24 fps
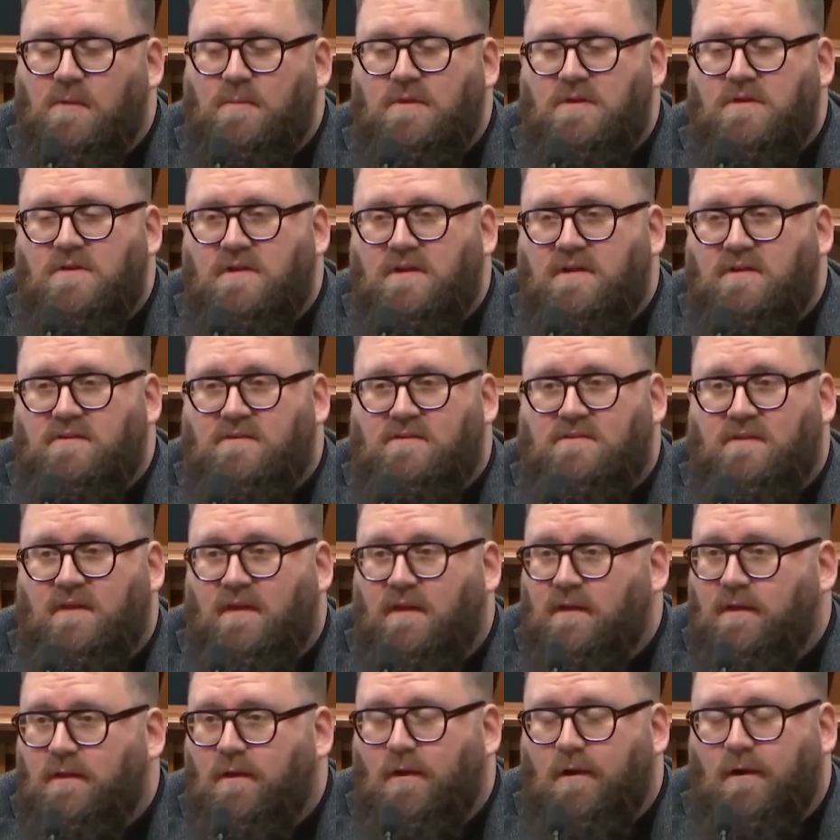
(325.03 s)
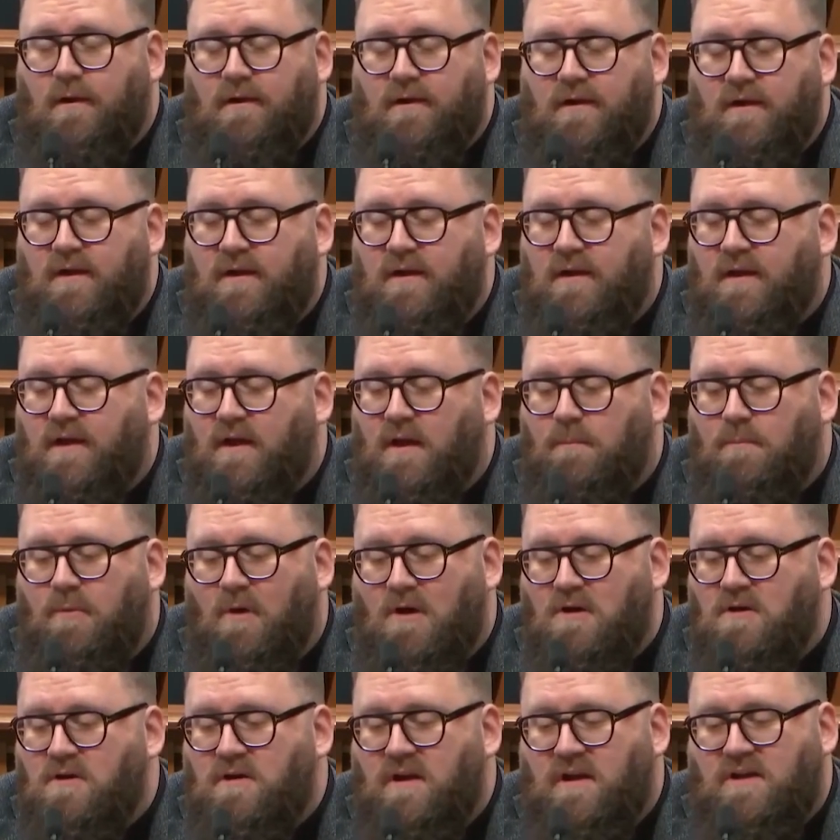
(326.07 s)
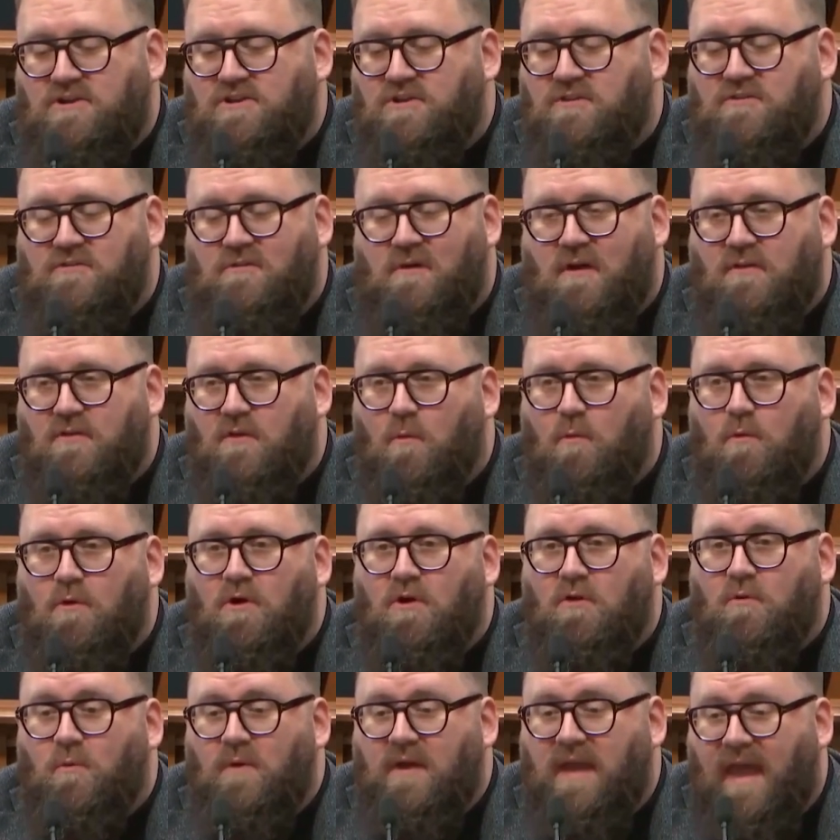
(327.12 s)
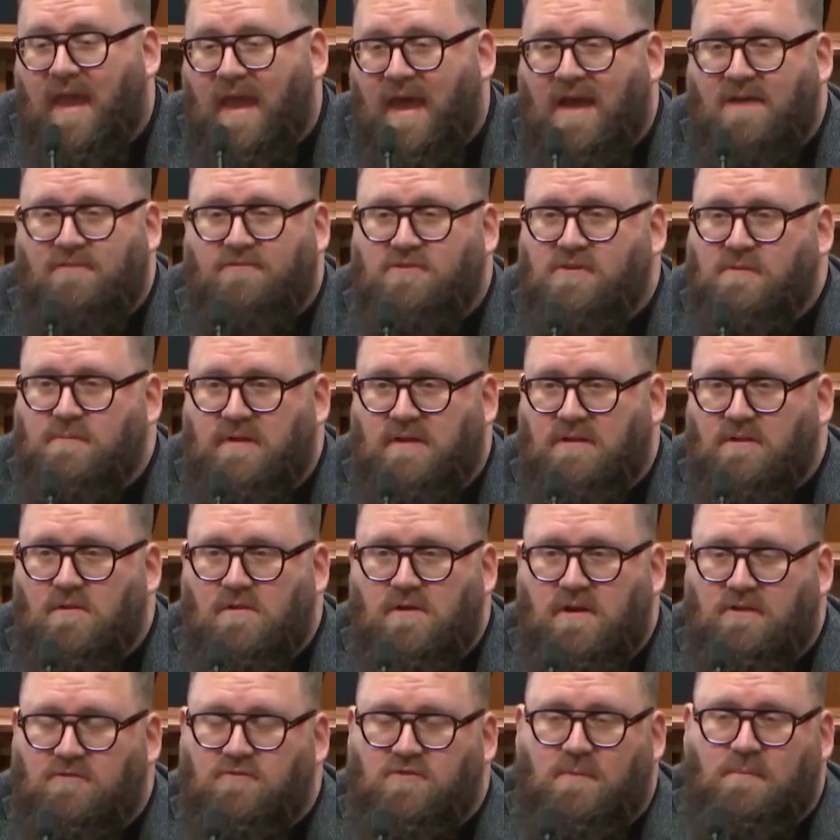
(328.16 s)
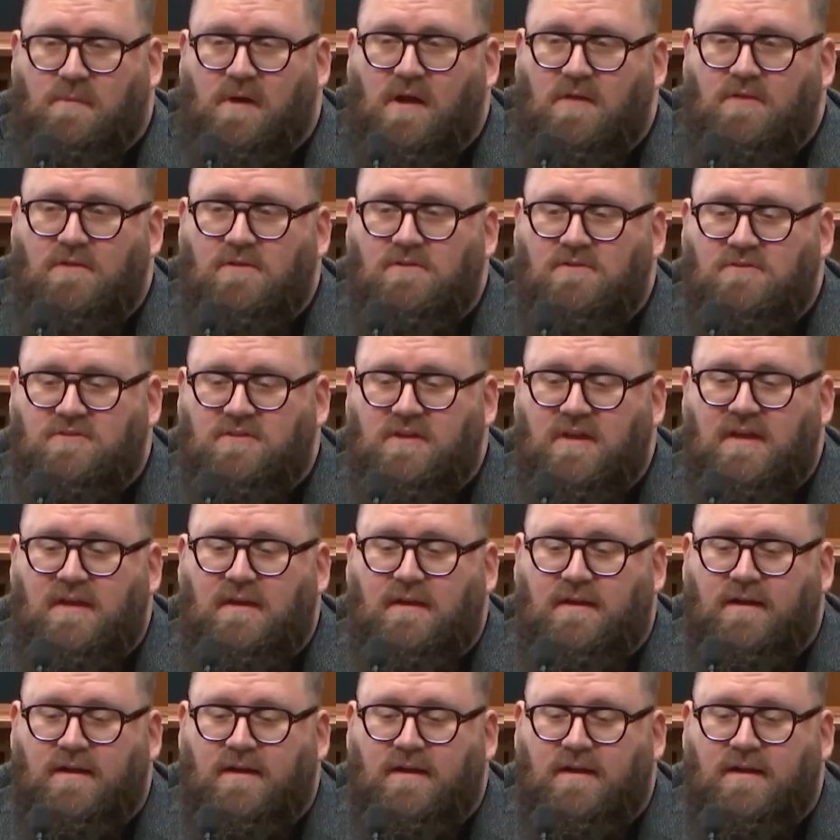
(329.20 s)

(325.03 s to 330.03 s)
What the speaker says: communities in our partner nations around the world. We have to be learning from others.